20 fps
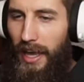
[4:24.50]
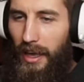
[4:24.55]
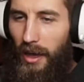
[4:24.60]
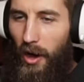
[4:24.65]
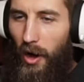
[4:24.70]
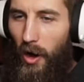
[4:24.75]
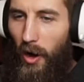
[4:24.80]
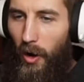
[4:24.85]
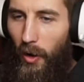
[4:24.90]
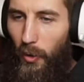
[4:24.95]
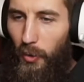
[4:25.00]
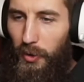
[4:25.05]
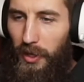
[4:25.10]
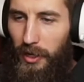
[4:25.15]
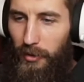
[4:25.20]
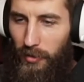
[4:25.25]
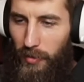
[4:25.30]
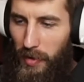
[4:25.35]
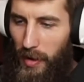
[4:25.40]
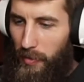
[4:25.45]
I
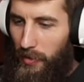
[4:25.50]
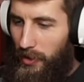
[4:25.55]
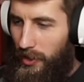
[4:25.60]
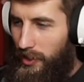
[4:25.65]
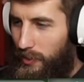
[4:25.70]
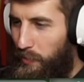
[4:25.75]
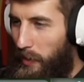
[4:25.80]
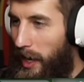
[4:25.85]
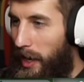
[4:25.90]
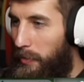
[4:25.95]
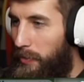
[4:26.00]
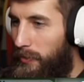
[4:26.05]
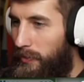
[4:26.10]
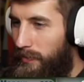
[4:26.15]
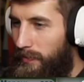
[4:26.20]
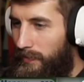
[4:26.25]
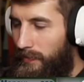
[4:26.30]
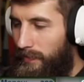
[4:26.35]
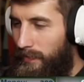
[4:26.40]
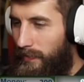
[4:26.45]
only remember this map.
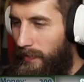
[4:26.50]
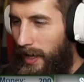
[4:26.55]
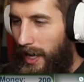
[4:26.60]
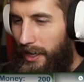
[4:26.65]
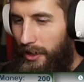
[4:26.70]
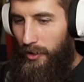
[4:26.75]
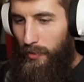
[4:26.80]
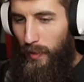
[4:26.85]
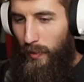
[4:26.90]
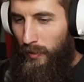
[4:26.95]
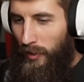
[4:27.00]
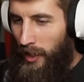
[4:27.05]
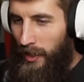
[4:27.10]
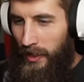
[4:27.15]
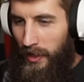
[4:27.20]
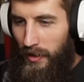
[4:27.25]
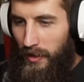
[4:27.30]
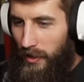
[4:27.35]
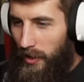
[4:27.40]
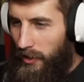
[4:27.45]
I don't remember
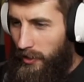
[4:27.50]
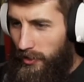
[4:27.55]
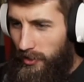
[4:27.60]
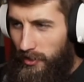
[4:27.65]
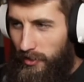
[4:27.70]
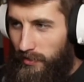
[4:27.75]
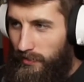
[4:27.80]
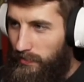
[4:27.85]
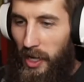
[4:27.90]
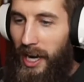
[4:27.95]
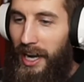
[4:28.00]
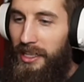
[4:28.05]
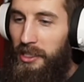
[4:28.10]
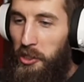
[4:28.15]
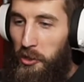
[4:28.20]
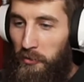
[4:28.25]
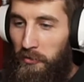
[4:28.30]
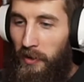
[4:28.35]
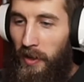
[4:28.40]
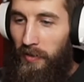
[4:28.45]
any of the others, but I
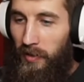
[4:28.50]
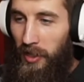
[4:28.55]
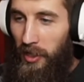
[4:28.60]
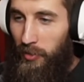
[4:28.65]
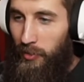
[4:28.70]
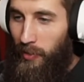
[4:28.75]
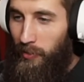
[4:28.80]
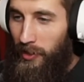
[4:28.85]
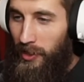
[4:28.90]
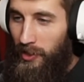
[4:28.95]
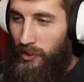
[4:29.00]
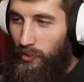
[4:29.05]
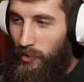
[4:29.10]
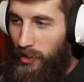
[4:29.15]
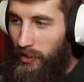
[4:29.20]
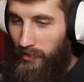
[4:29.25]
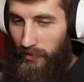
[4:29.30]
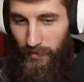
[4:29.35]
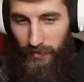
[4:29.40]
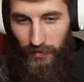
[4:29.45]
do vividly remember this one.